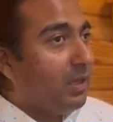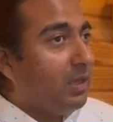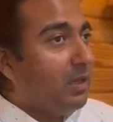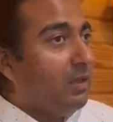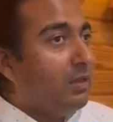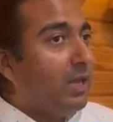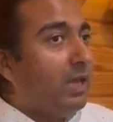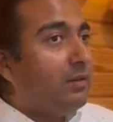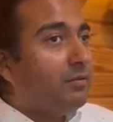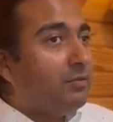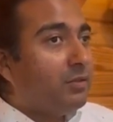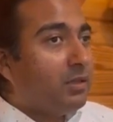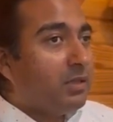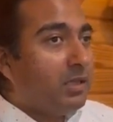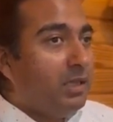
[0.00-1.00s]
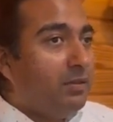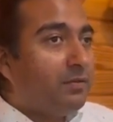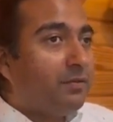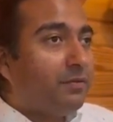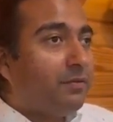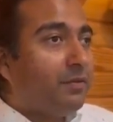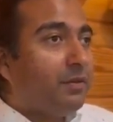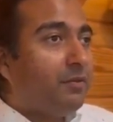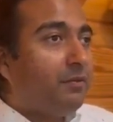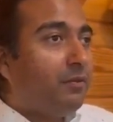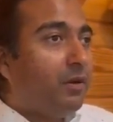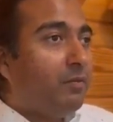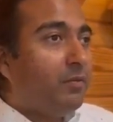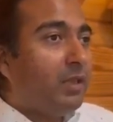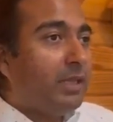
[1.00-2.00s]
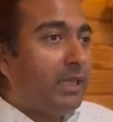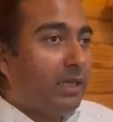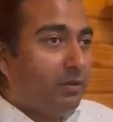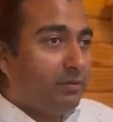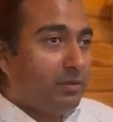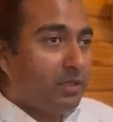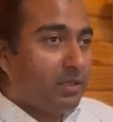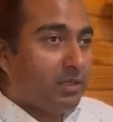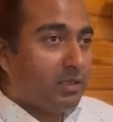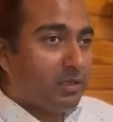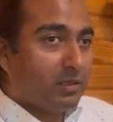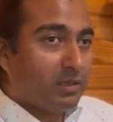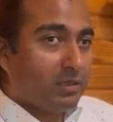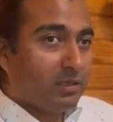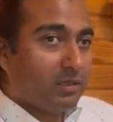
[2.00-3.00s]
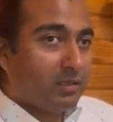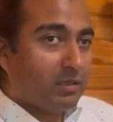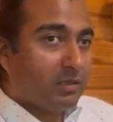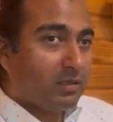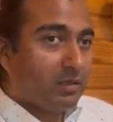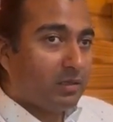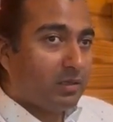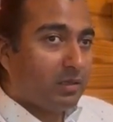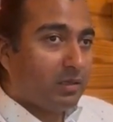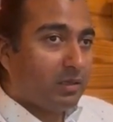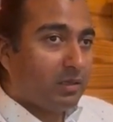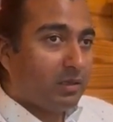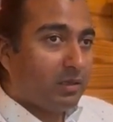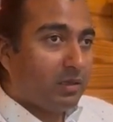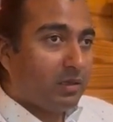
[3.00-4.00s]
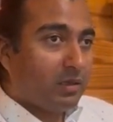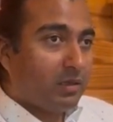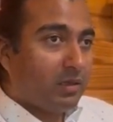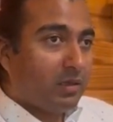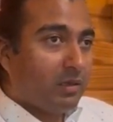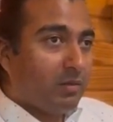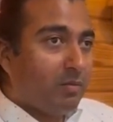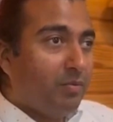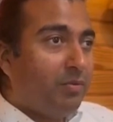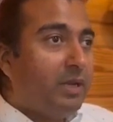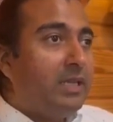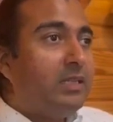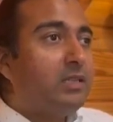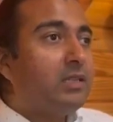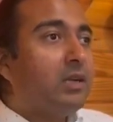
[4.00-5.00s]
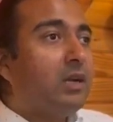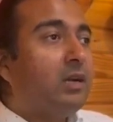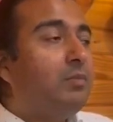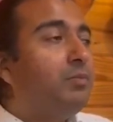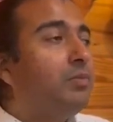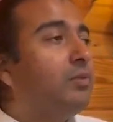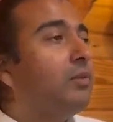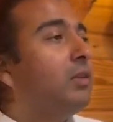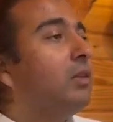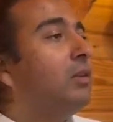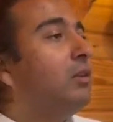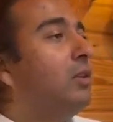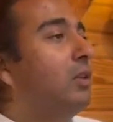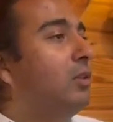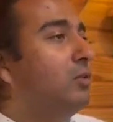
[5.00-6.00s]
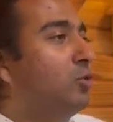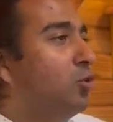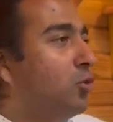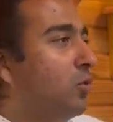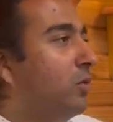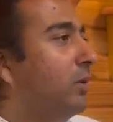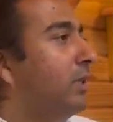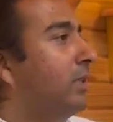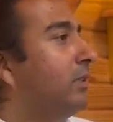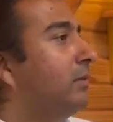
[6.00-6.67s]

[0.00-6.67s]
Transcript: That relief from the hindrances brings up joy